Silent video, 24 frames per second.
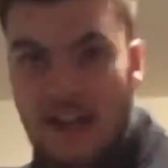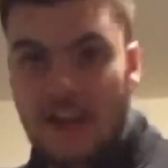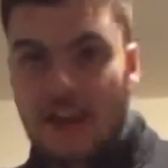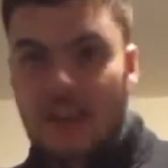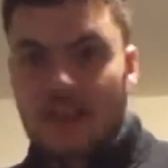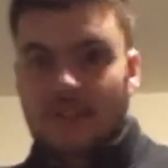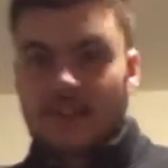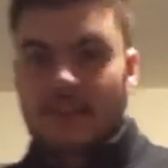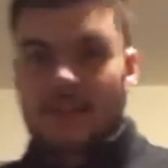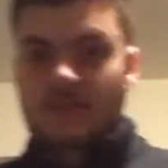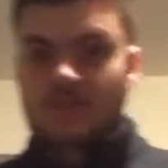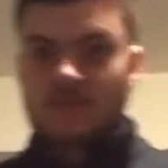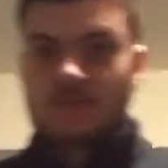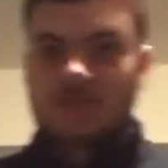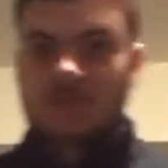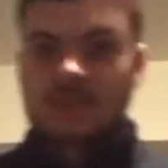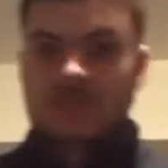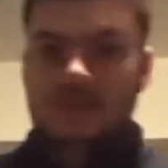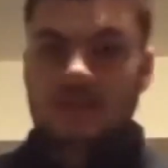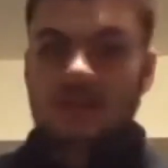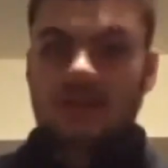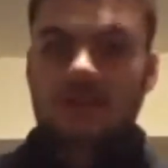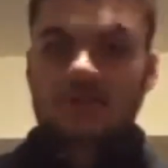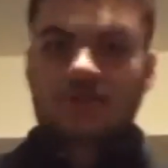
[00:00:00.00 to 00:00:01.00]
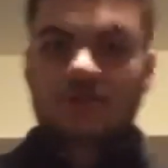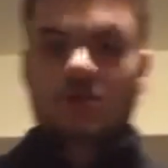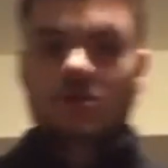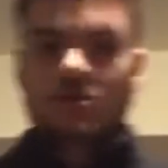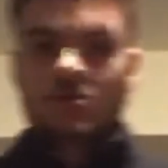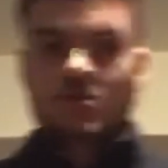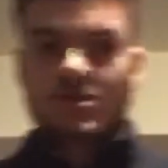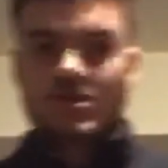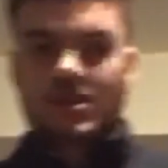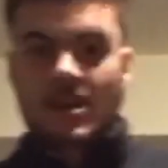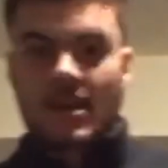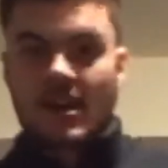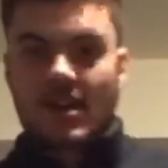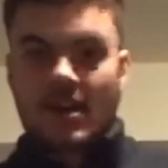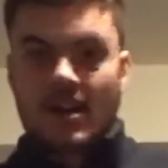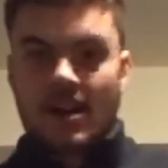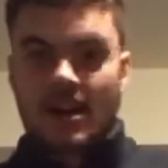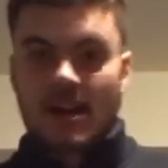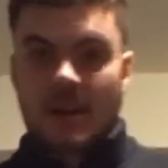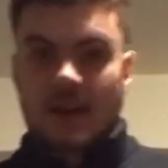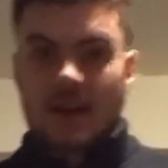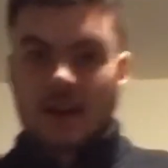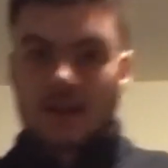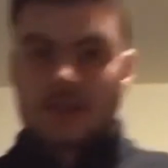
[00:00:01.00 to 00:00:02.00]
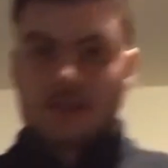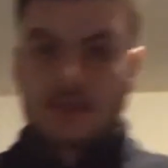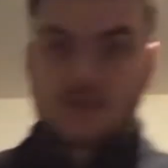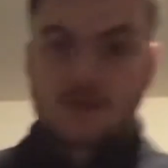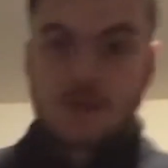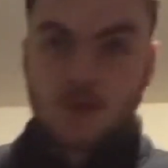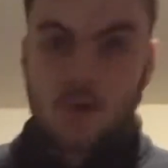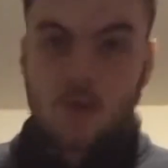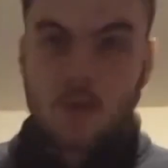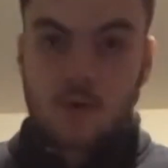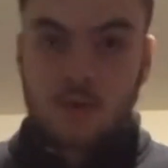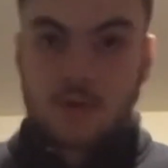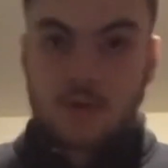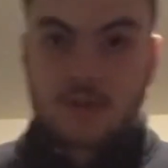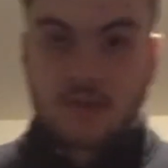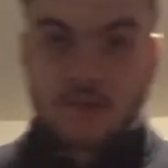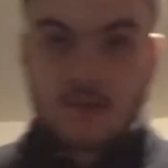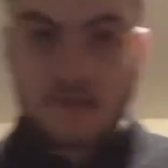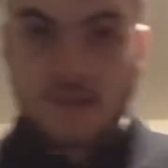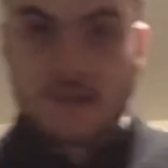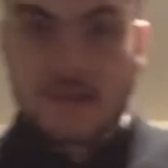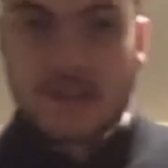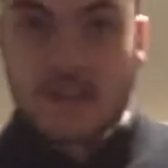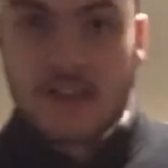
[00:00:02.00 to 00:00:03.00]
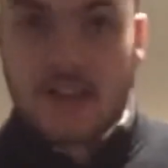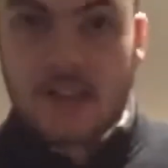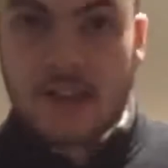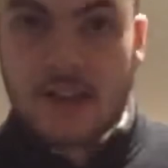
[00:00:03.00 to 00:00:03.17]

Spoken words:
like you see on those tutorials.